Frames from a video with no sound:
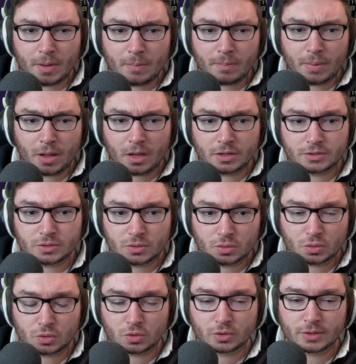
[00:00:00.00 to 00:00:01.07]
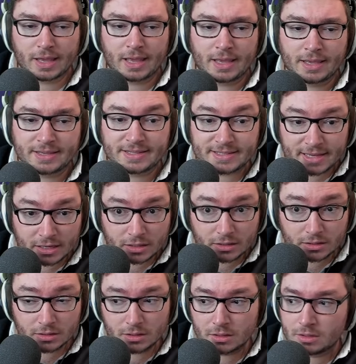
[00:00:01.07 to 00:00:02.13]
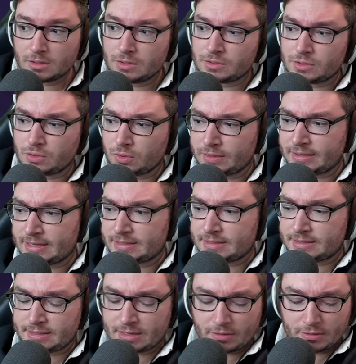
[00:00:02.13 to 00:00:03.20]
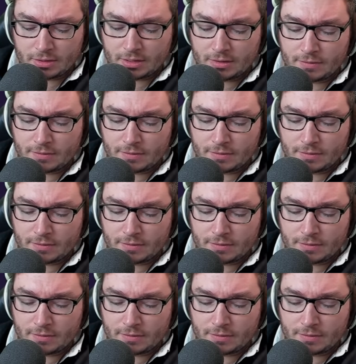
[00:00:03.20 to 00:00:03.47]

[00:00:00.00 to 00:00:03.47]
Bard or a Senna, so not necessarily